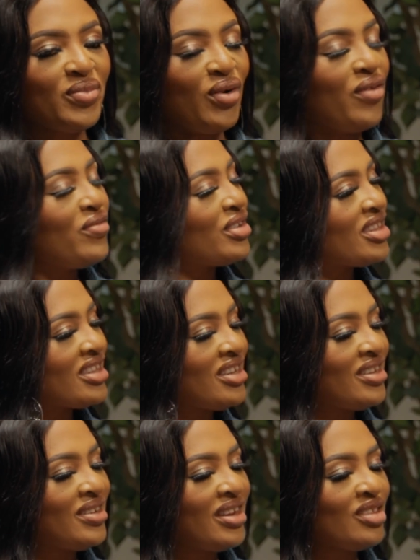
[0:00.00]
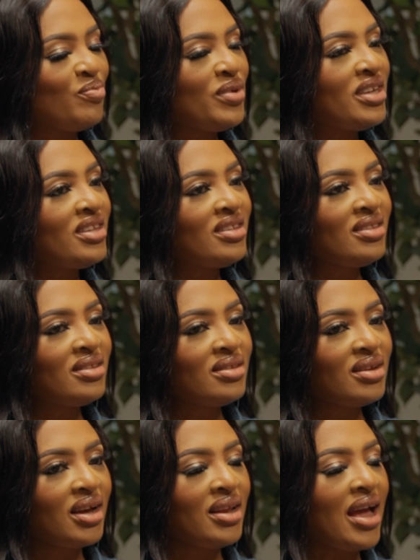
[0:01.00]
obviously there's
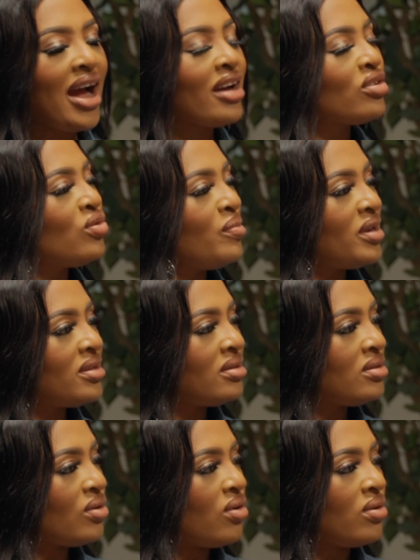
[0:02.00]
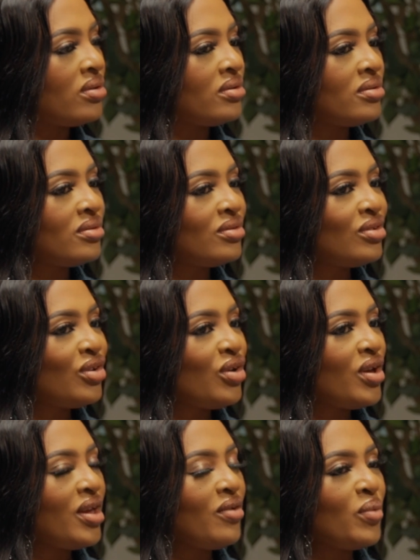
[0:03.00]
been an argument on
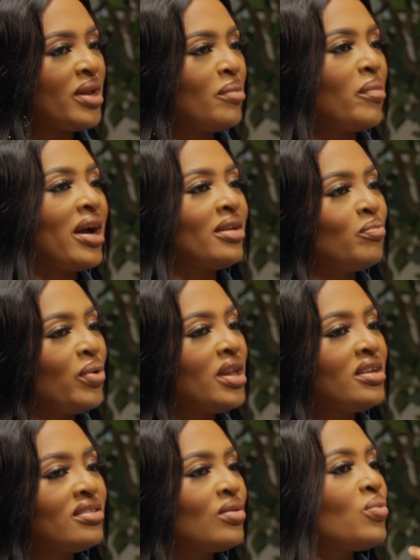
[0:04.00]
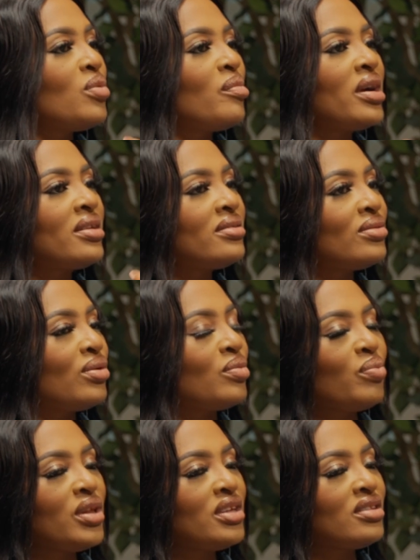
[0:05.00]
when a man plays a woman or
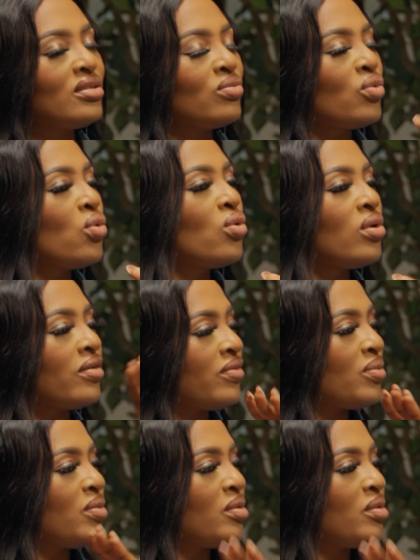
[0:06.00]
plays the role of a